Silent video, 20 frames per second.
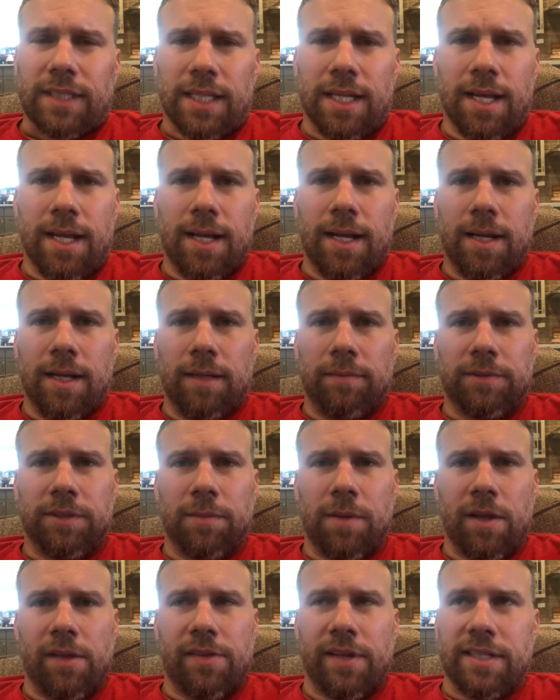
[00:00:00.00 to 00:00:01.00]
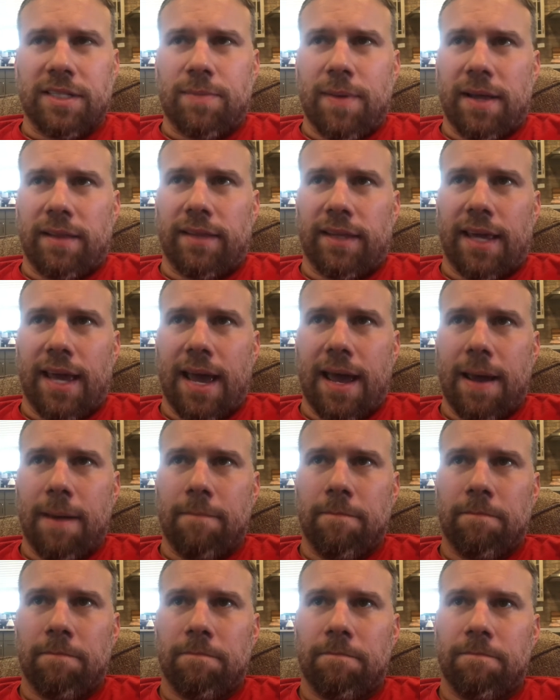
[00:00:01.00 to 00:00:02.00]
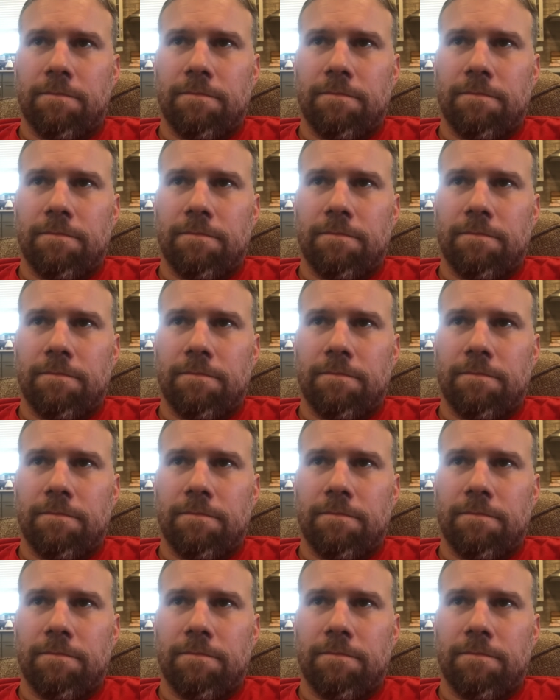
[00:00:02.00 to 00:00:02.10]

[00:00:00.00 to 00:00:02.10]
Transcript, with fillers: Um, some other things about the game.